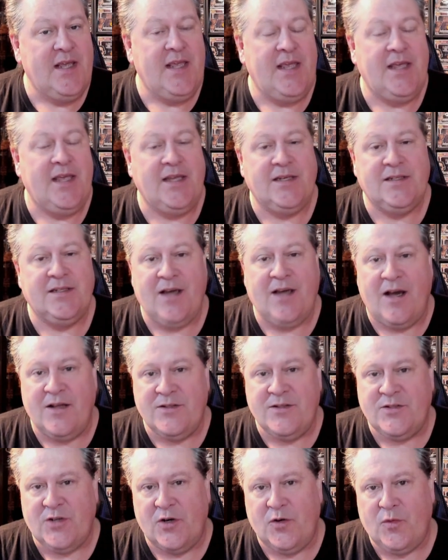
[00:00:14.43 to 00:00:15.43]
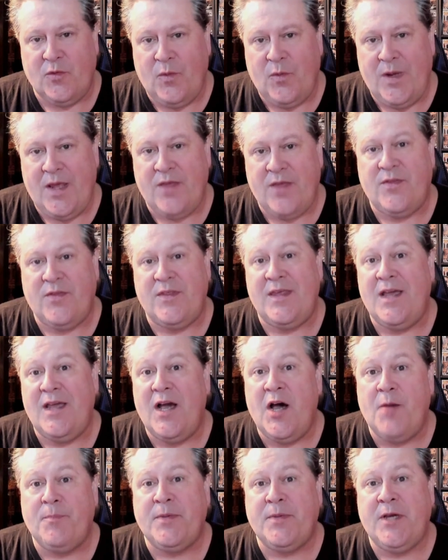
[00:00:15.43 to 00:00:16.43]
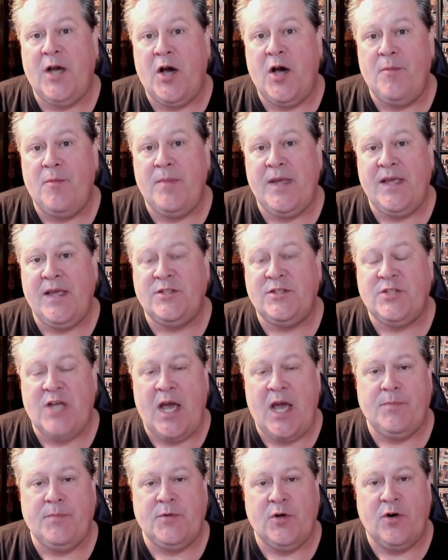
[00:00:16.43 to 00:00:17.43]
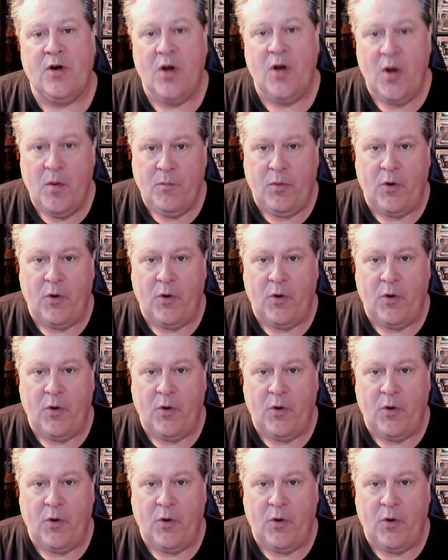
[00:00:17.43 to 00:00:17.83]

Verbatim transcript: in concert with the upcoming chapter